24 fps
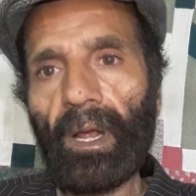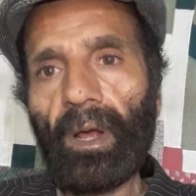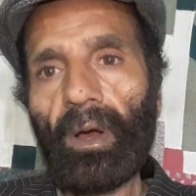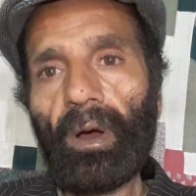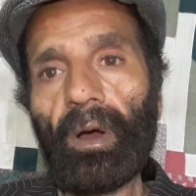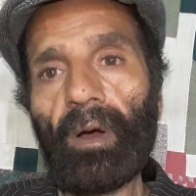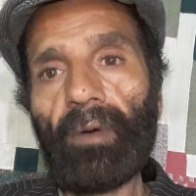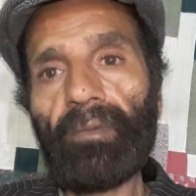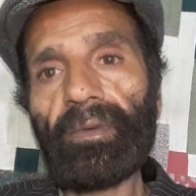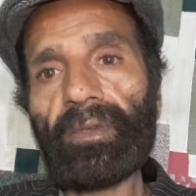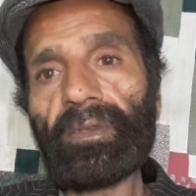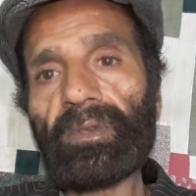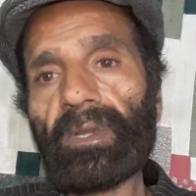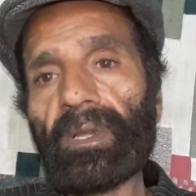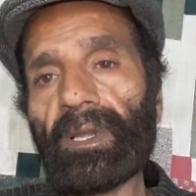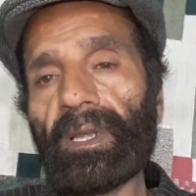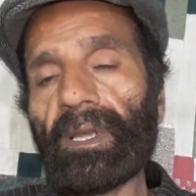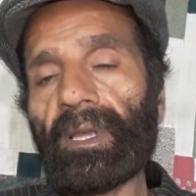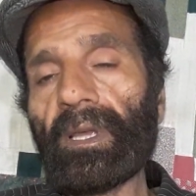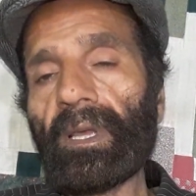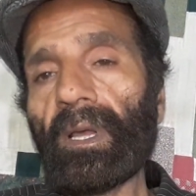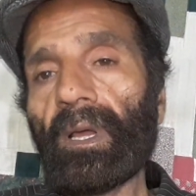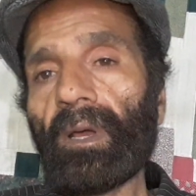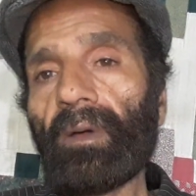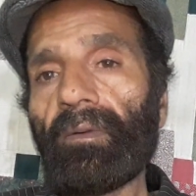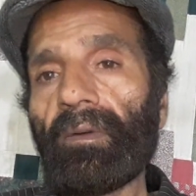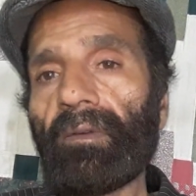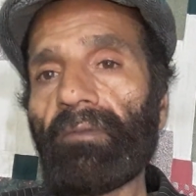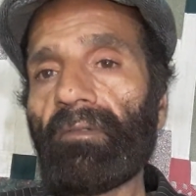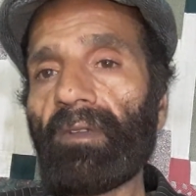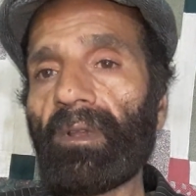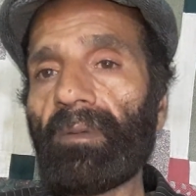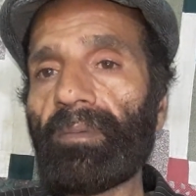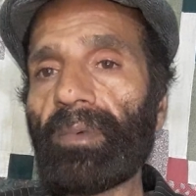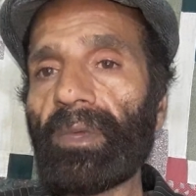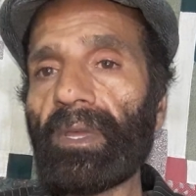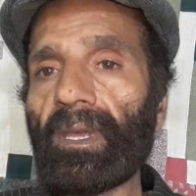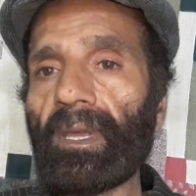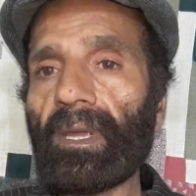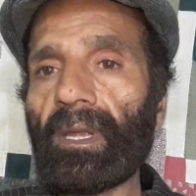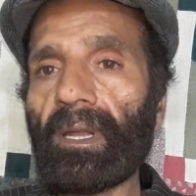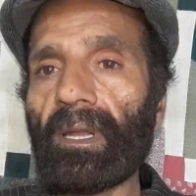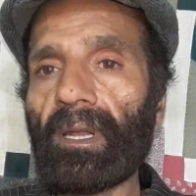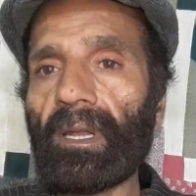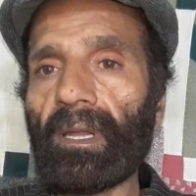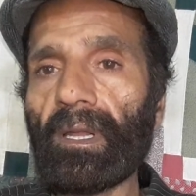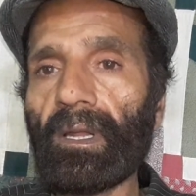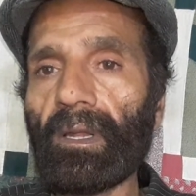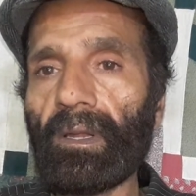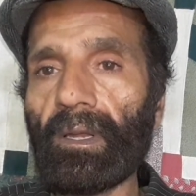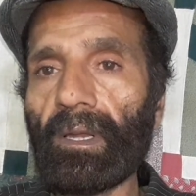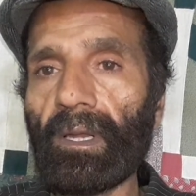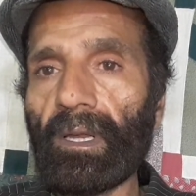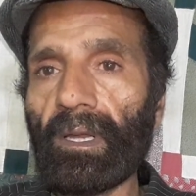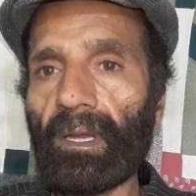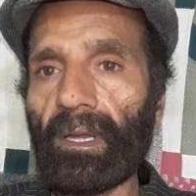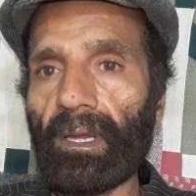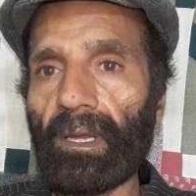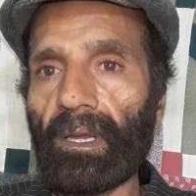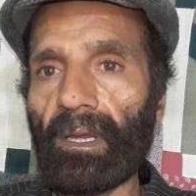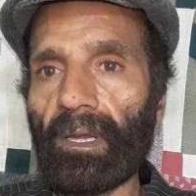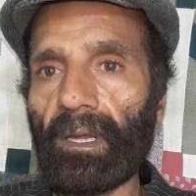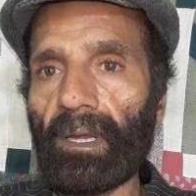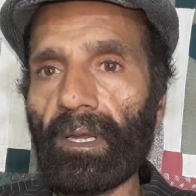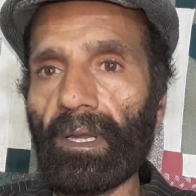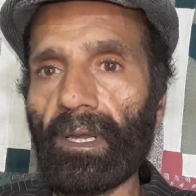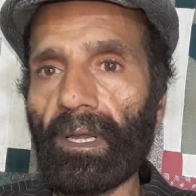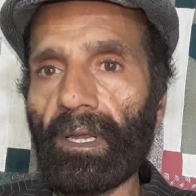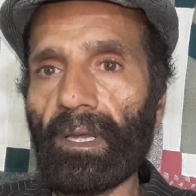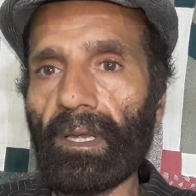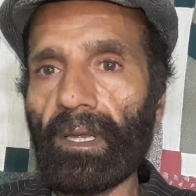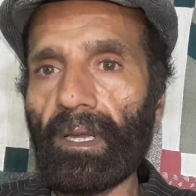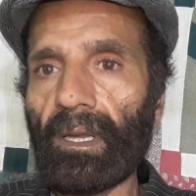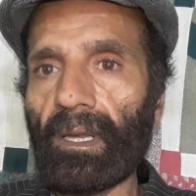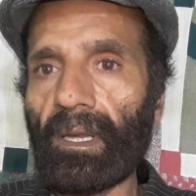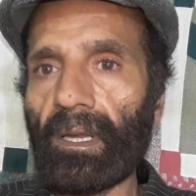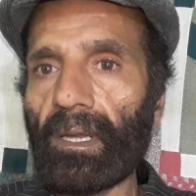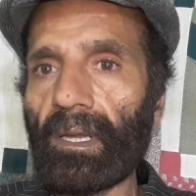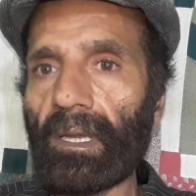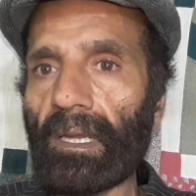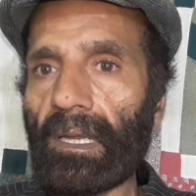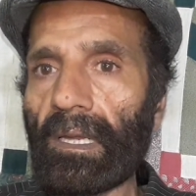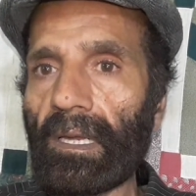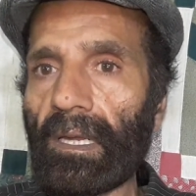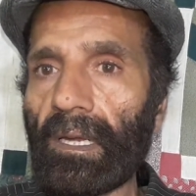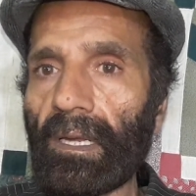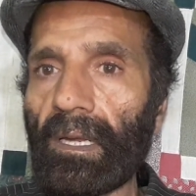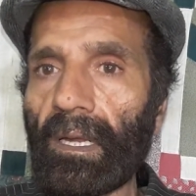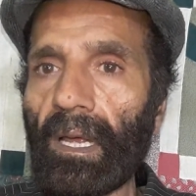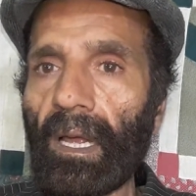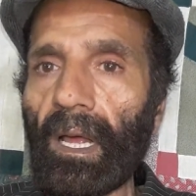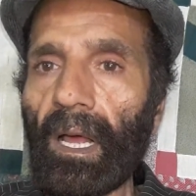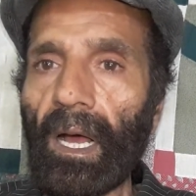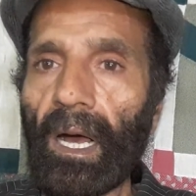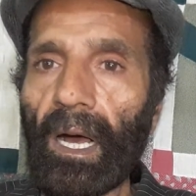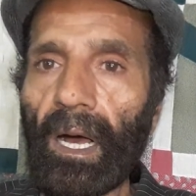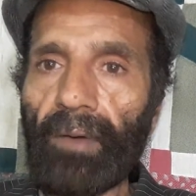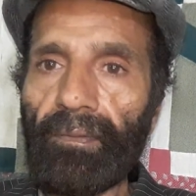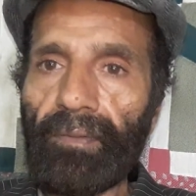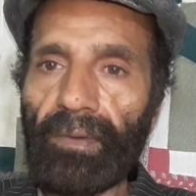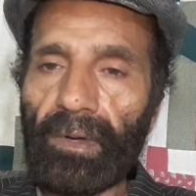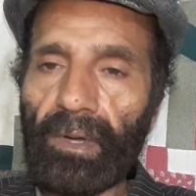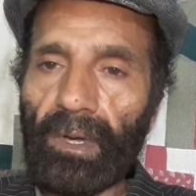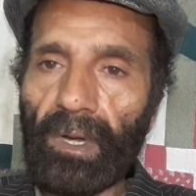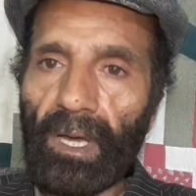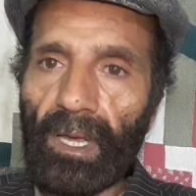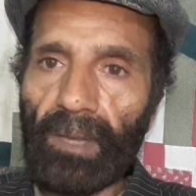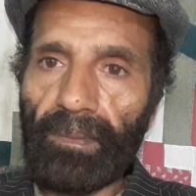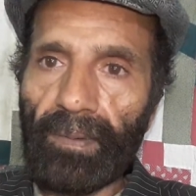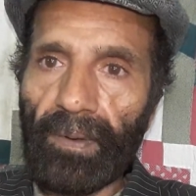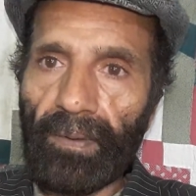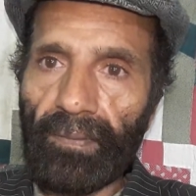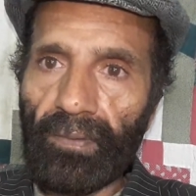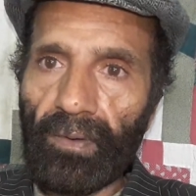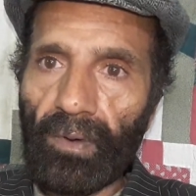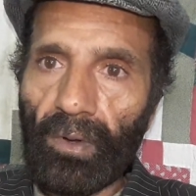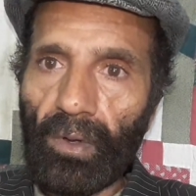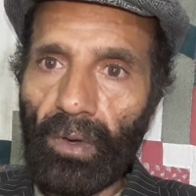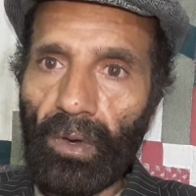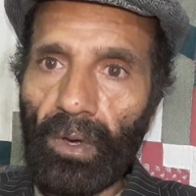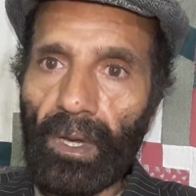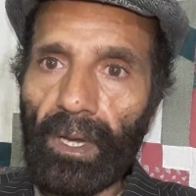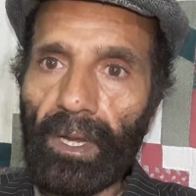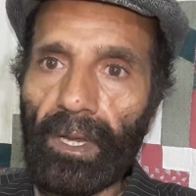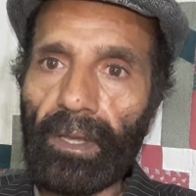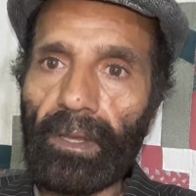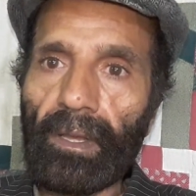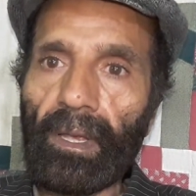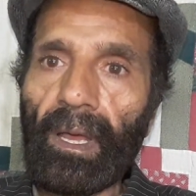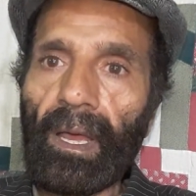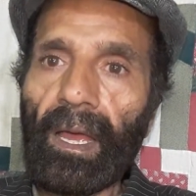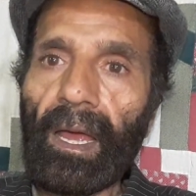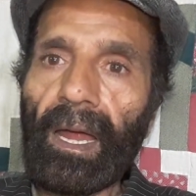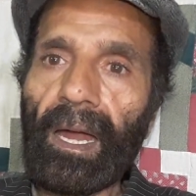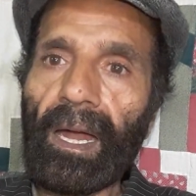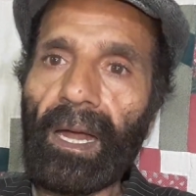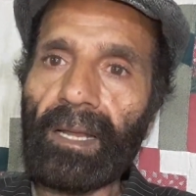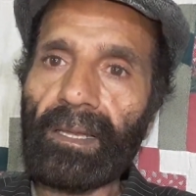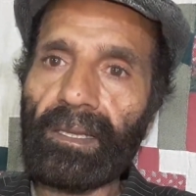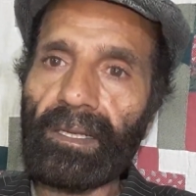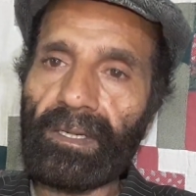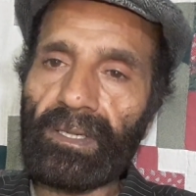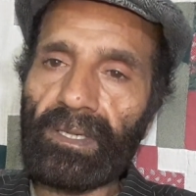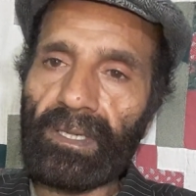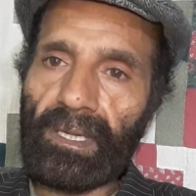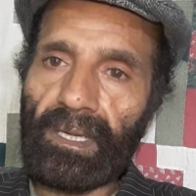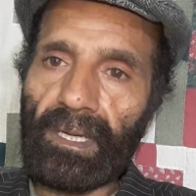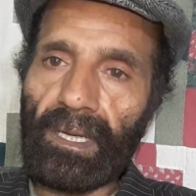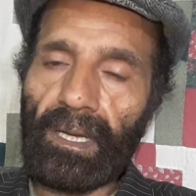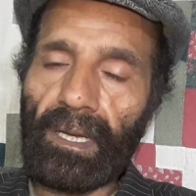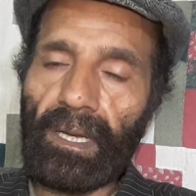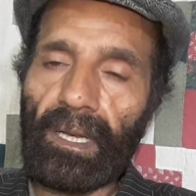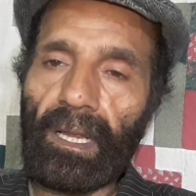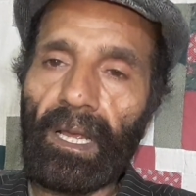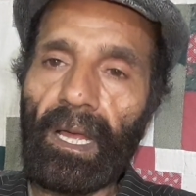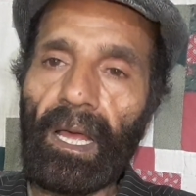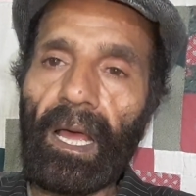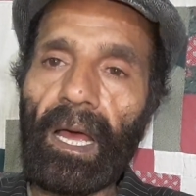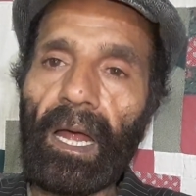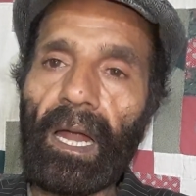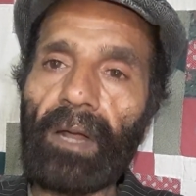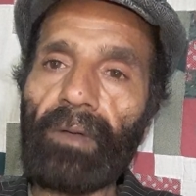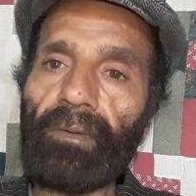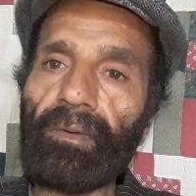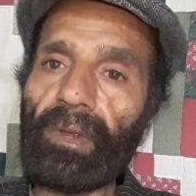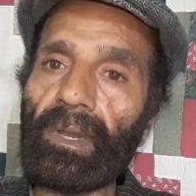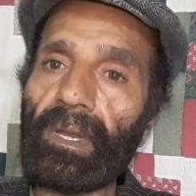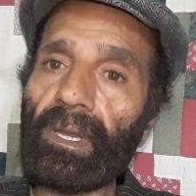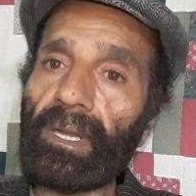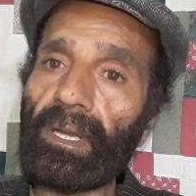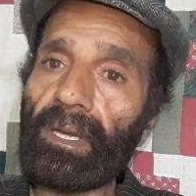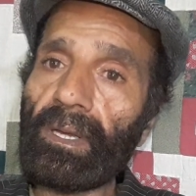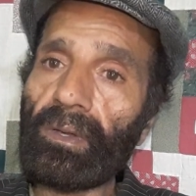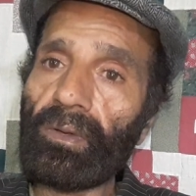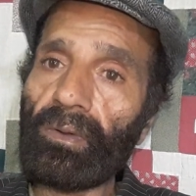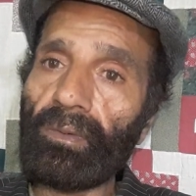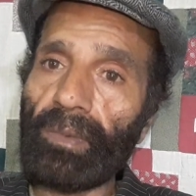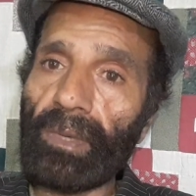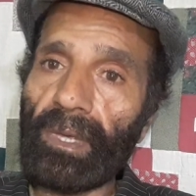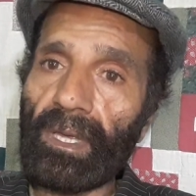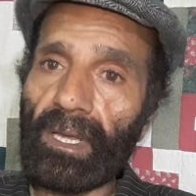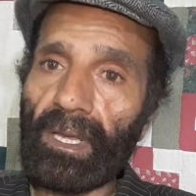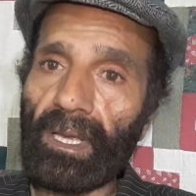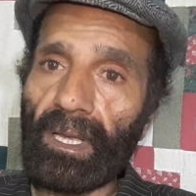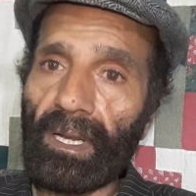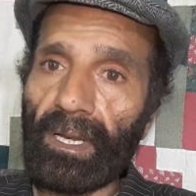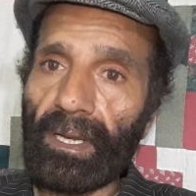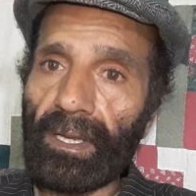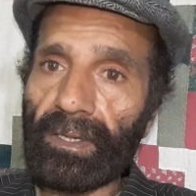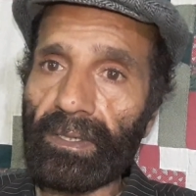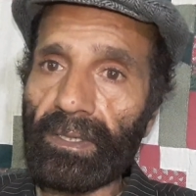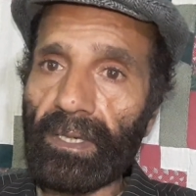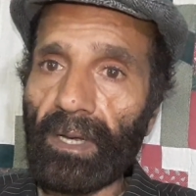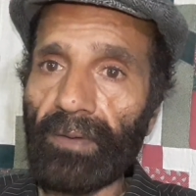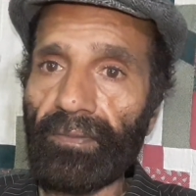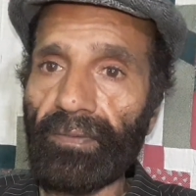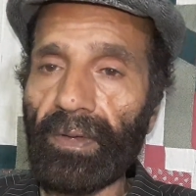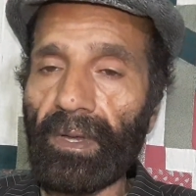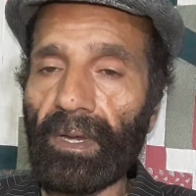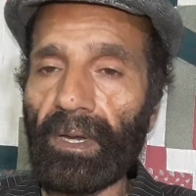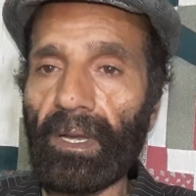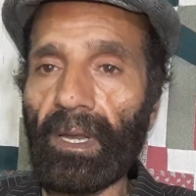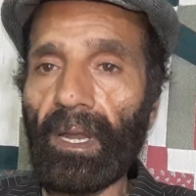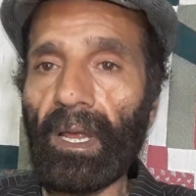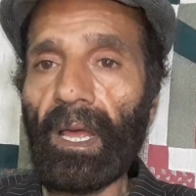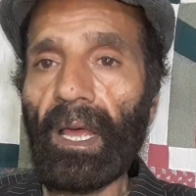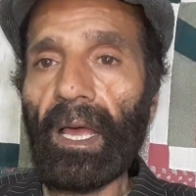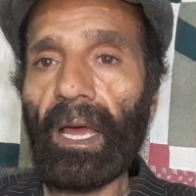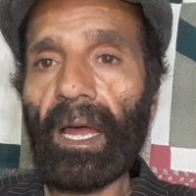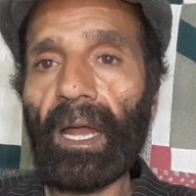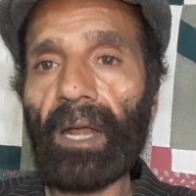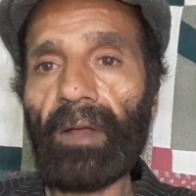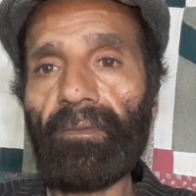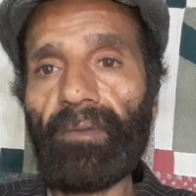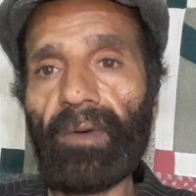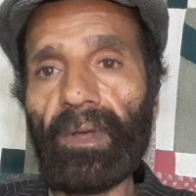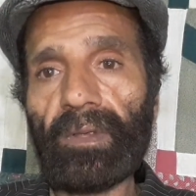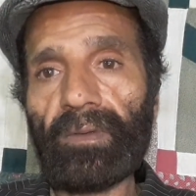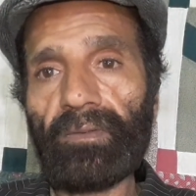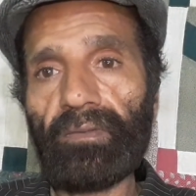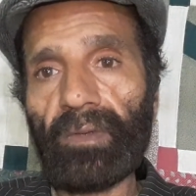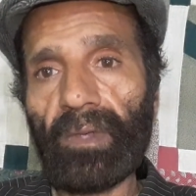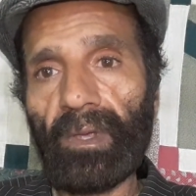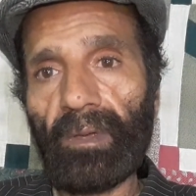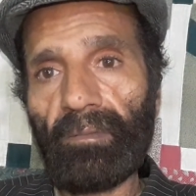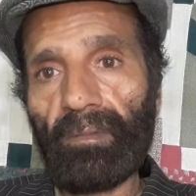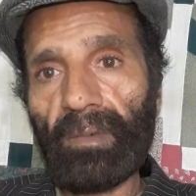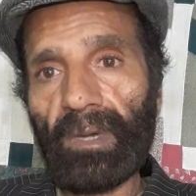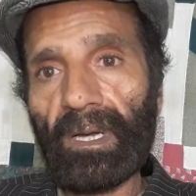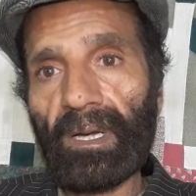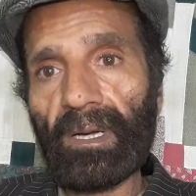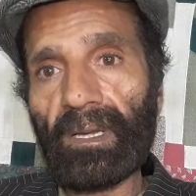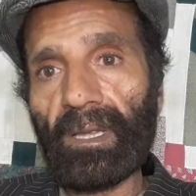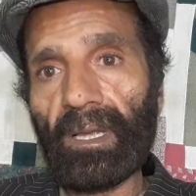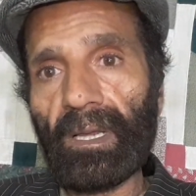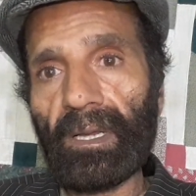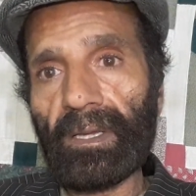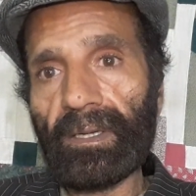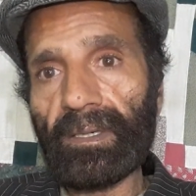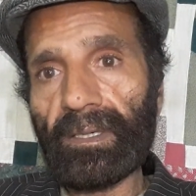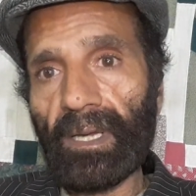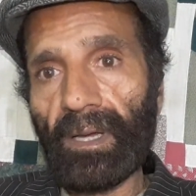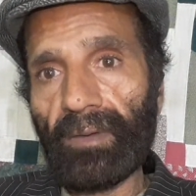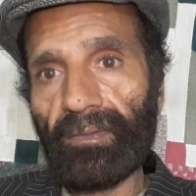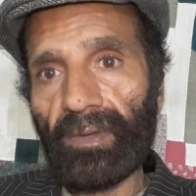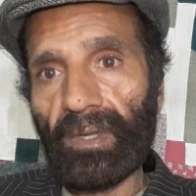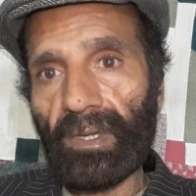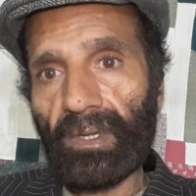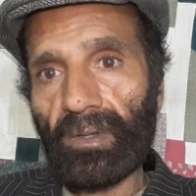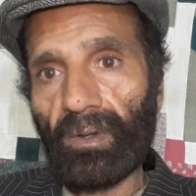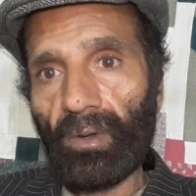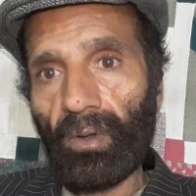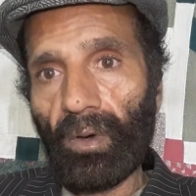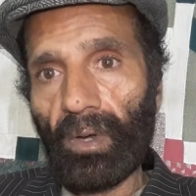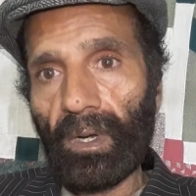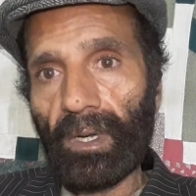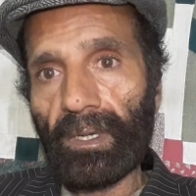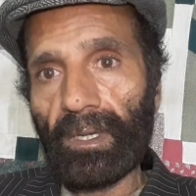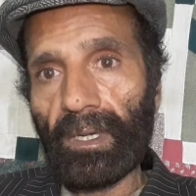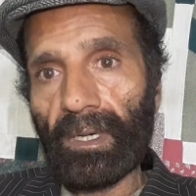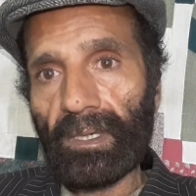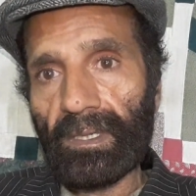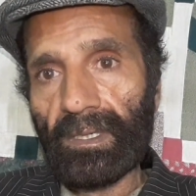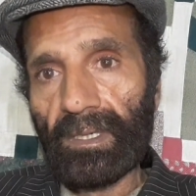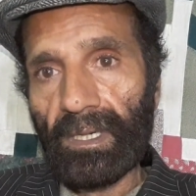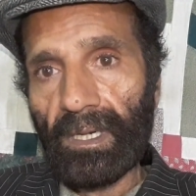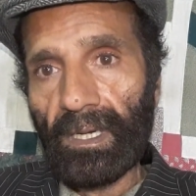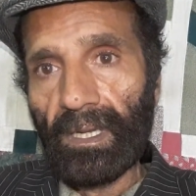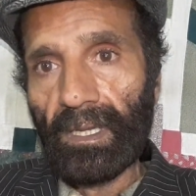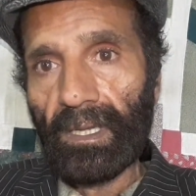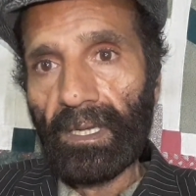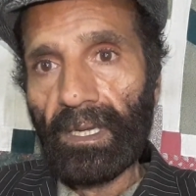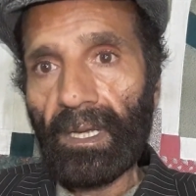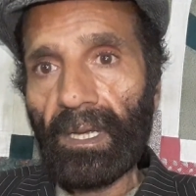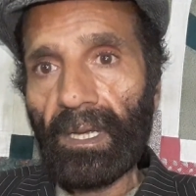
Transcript: Obviously we will be in need of a type of knowledge and the skill, and we need to make a list of it. And once we have made the list of this knowledge and skill,